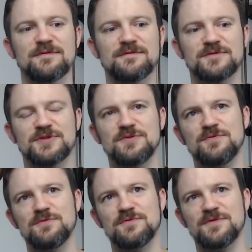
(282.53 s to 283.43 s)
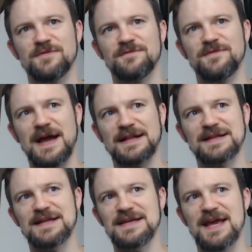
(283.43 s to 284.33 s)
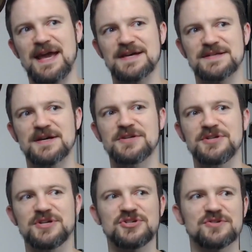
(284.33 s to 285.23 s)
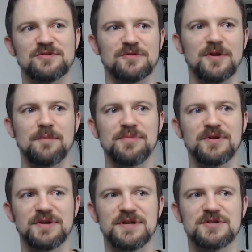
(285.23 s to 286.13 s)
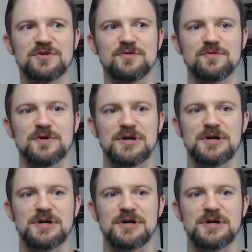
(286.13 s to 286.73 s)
to the fact that he has additional ability to